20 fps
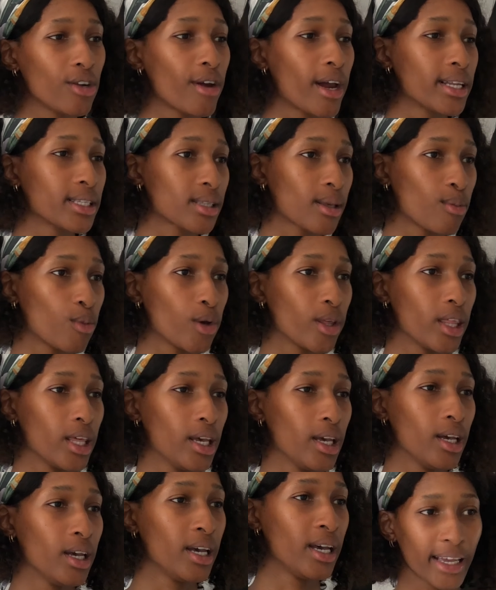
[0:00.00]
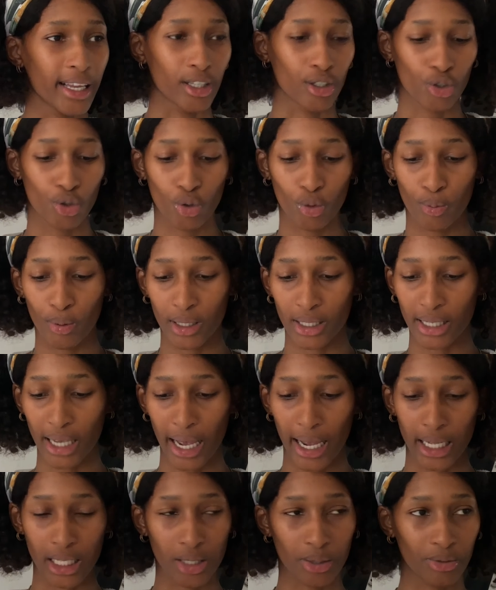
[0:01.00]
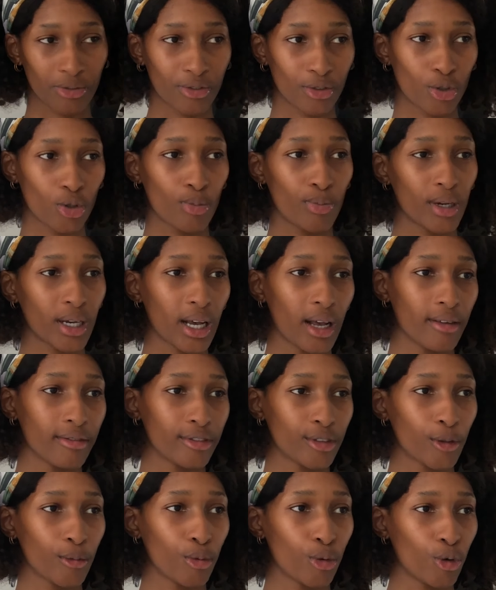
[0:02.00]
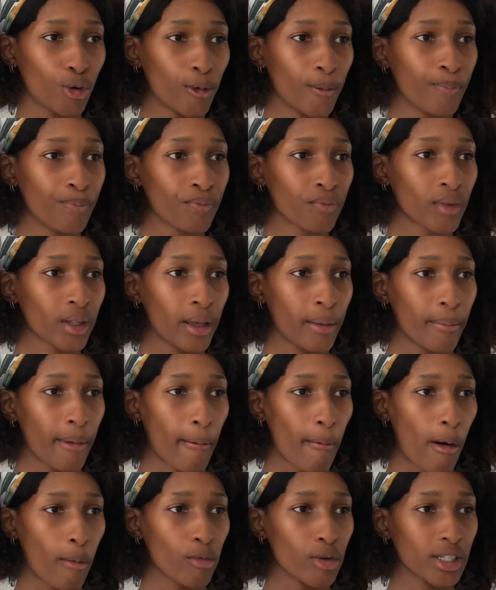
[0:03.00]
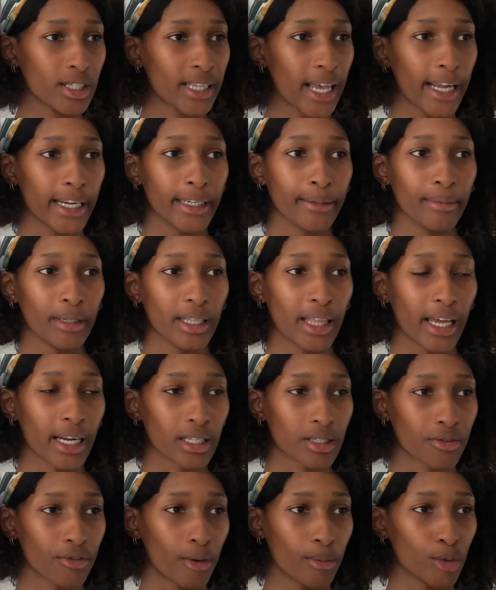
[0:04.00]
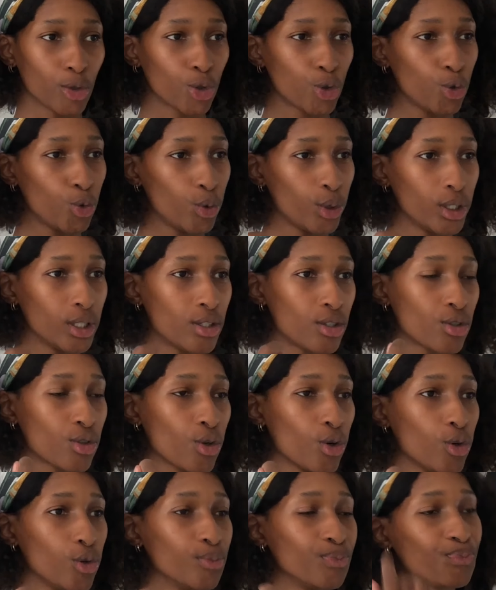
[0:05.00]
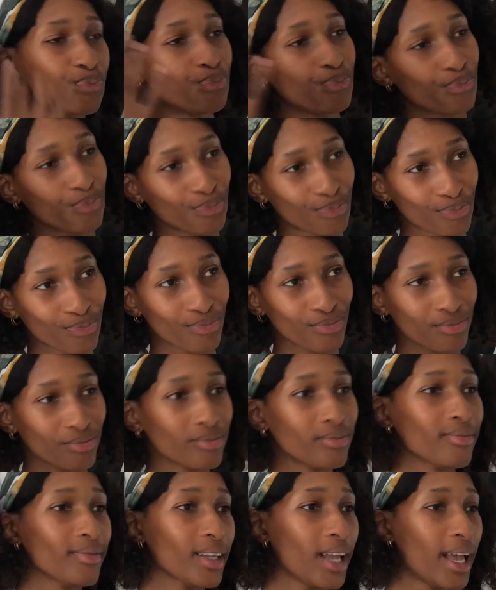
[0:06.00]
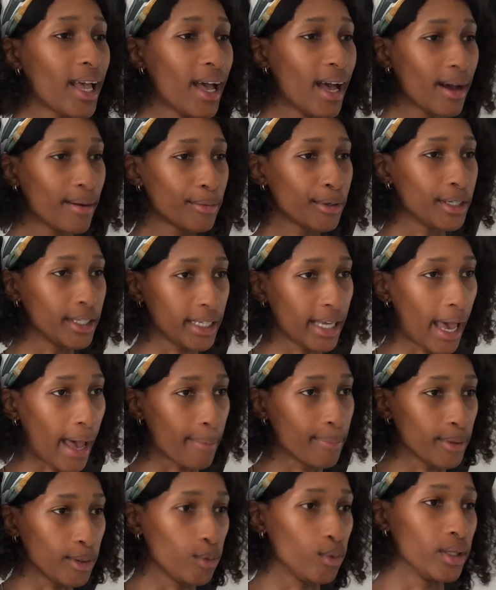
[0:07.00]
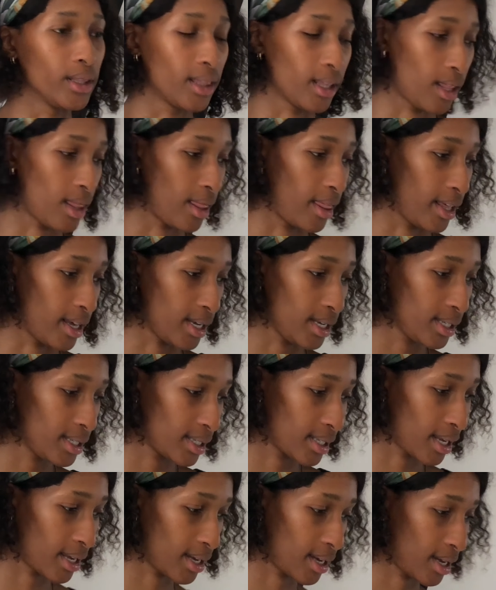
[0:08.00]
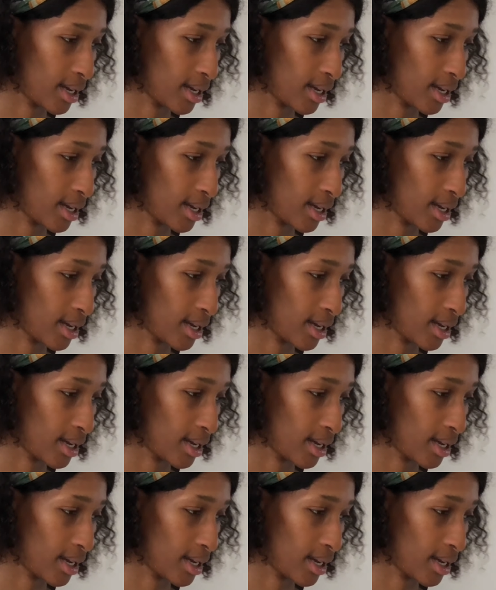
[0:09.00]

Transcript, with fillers: rand somewhere there it's super tight super comfortable my mom was telling me that it's from Truworths so pretty happy with this